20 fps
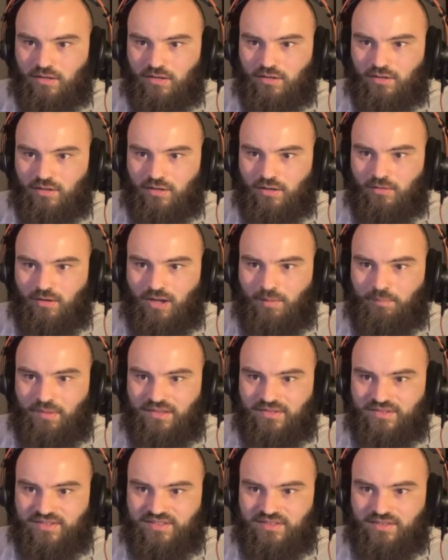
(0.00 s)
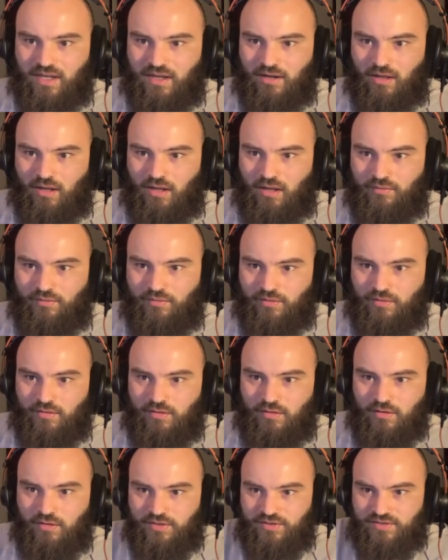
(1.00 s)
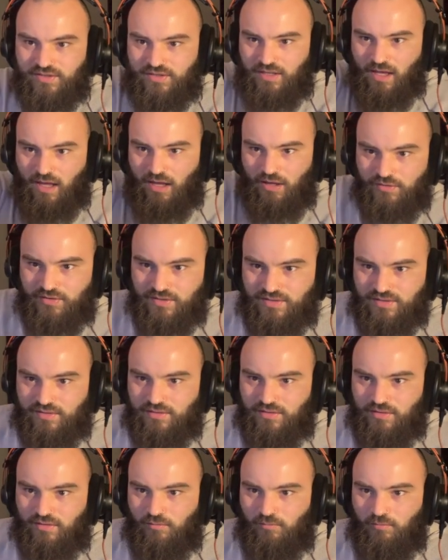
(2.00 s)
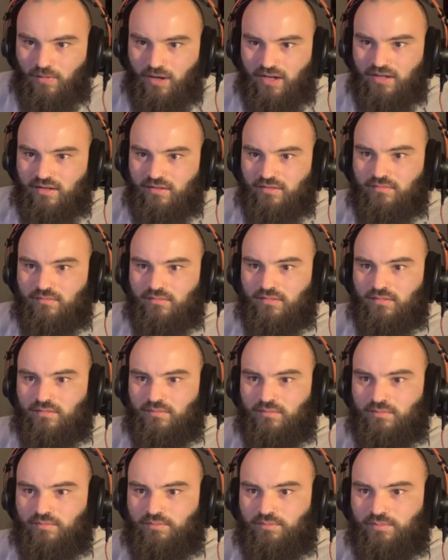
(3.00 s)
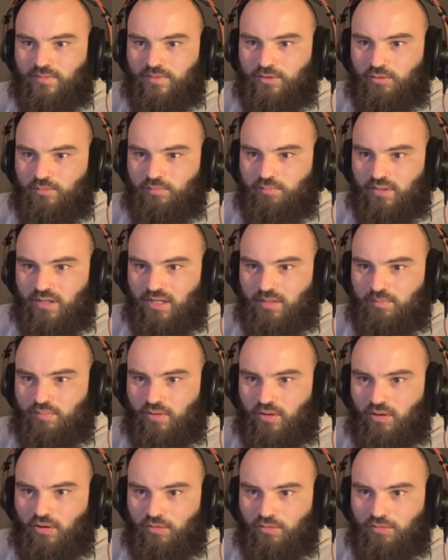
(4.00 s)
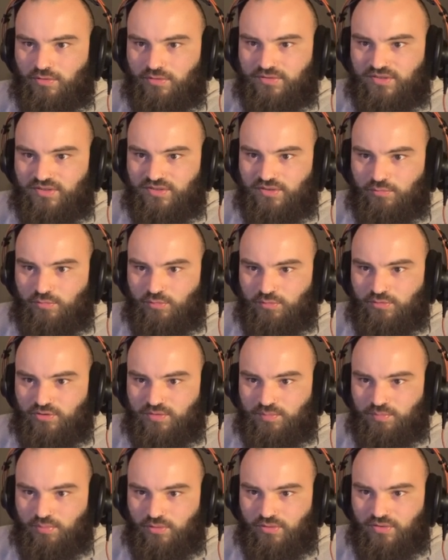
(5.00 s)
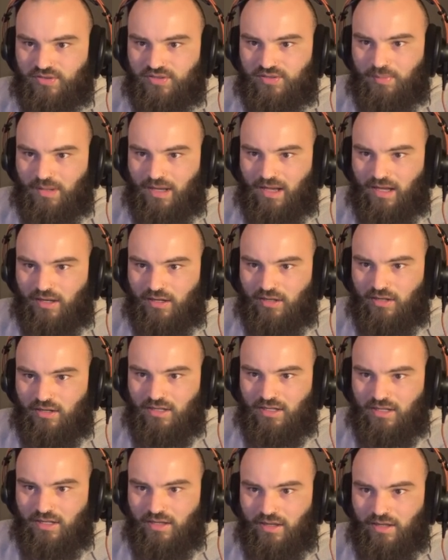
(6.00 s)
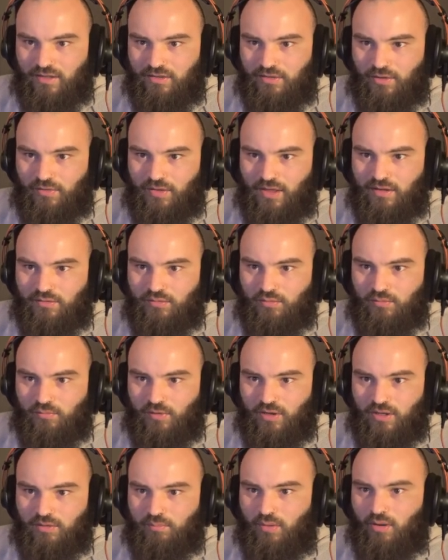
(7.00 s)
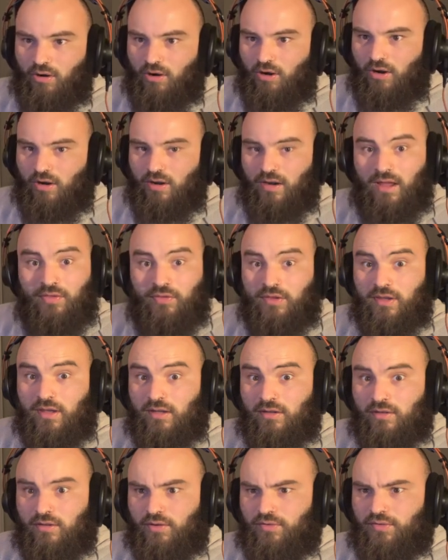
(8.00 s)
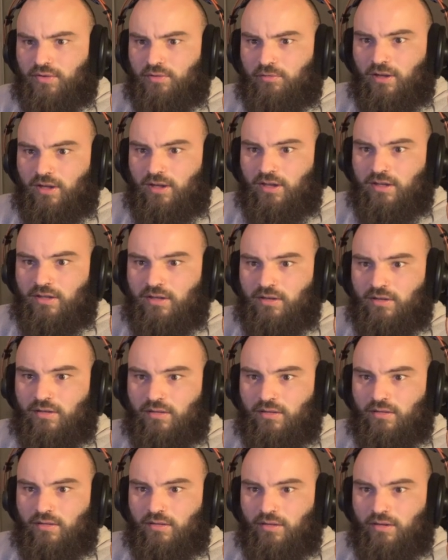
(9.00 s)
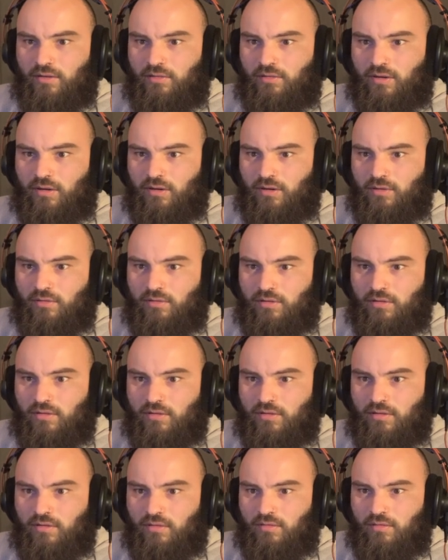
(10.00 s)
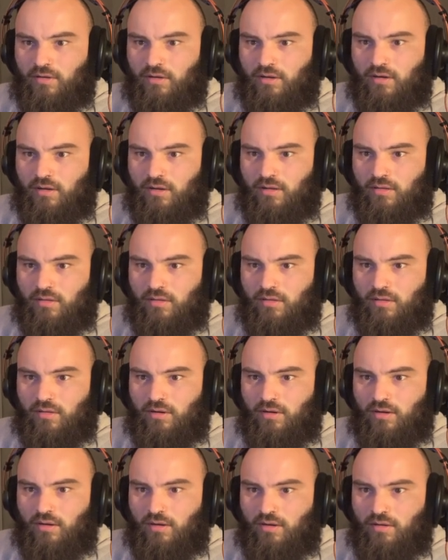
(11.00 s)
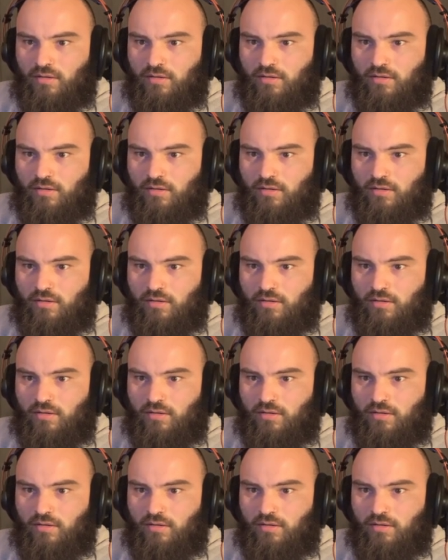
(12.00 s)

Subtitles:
go up instead of, you see how this white little blip holds. So we'll just pull this back until that little red bar at the end goes away. There we go, right there.